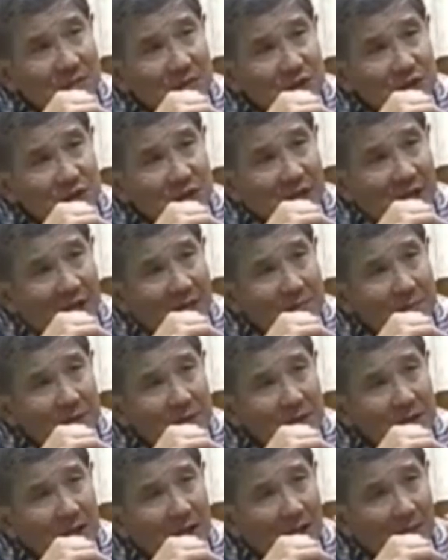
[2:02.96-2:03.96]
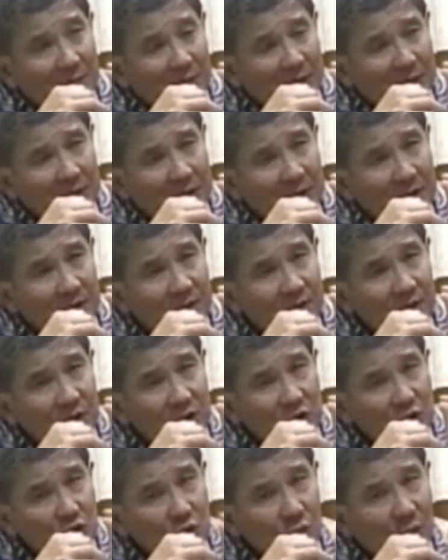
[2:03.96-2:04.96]
CIP. I believe
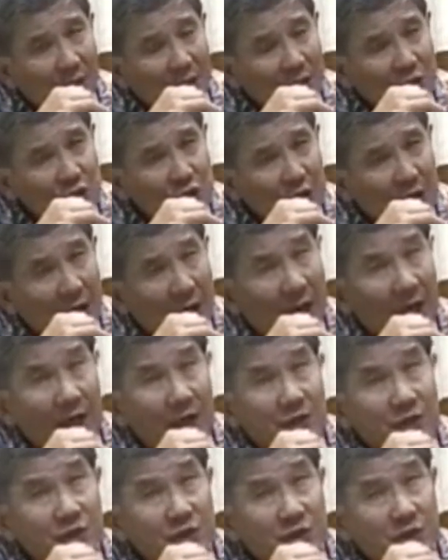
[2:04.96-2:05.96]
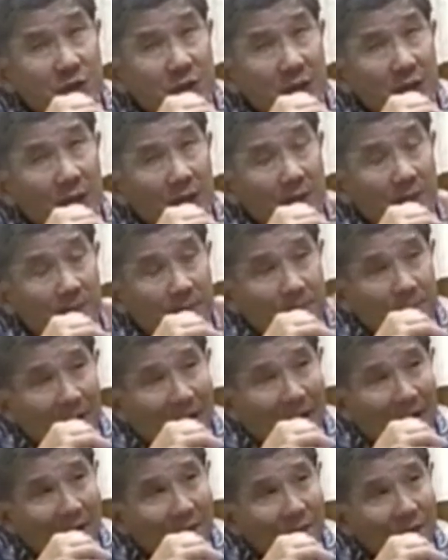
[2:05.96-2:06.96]
the UH has
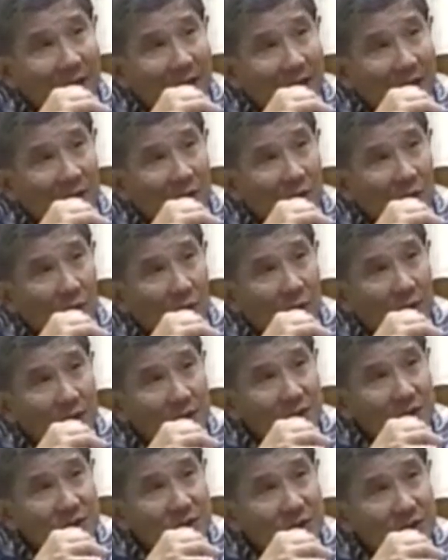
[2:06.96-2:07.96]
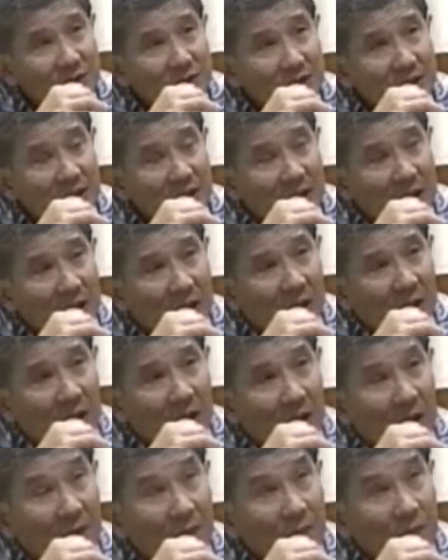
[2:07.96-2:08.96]
five categories.
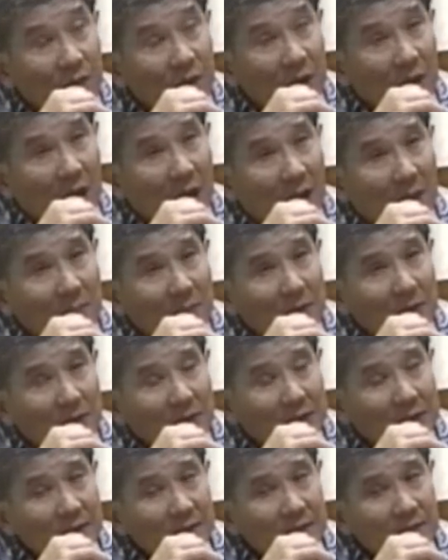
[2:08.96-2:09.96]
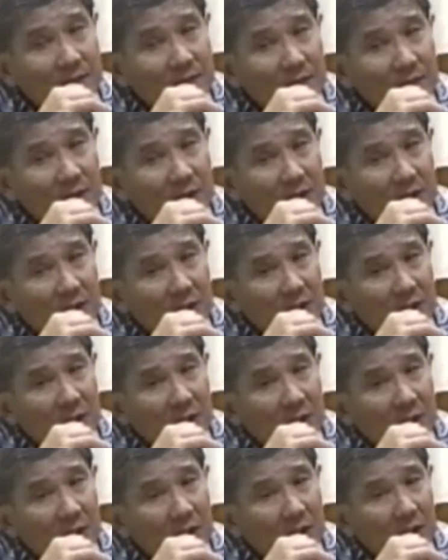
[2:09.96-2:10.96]
Um, I believe
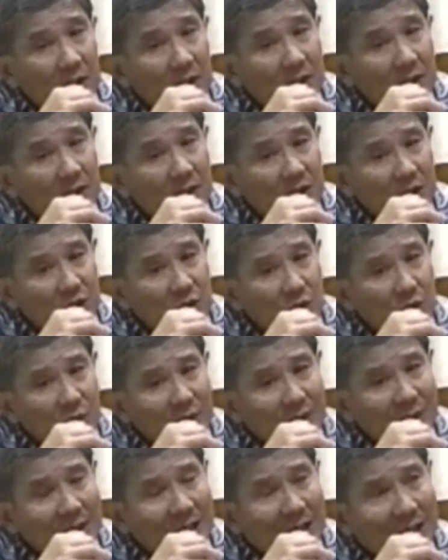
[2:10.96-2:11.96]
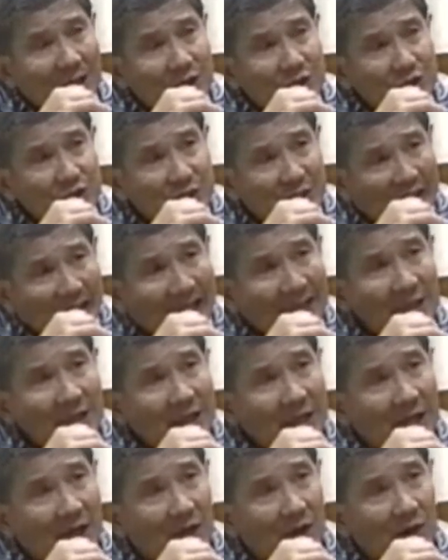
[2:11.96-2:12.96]
DOE has 10
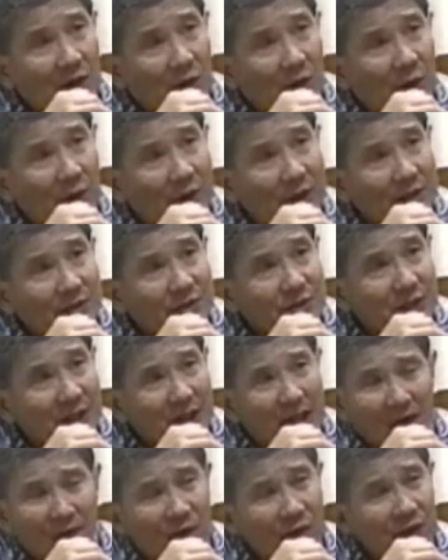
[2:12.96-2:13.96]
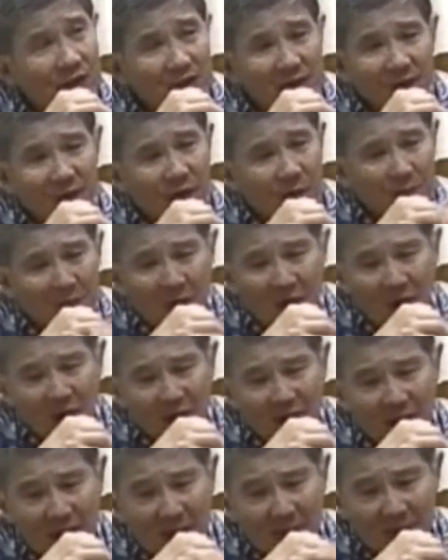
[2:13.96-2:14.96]
categories, everything from
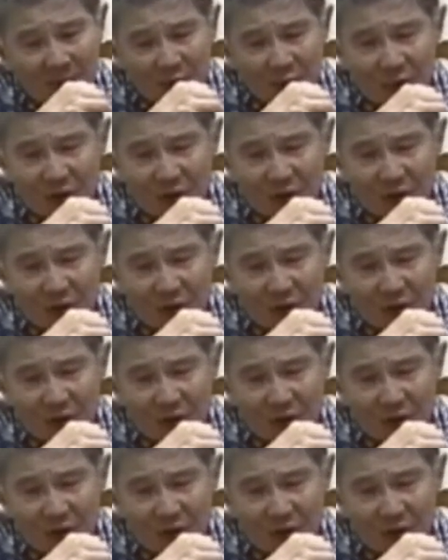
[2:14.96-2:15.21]
R&M to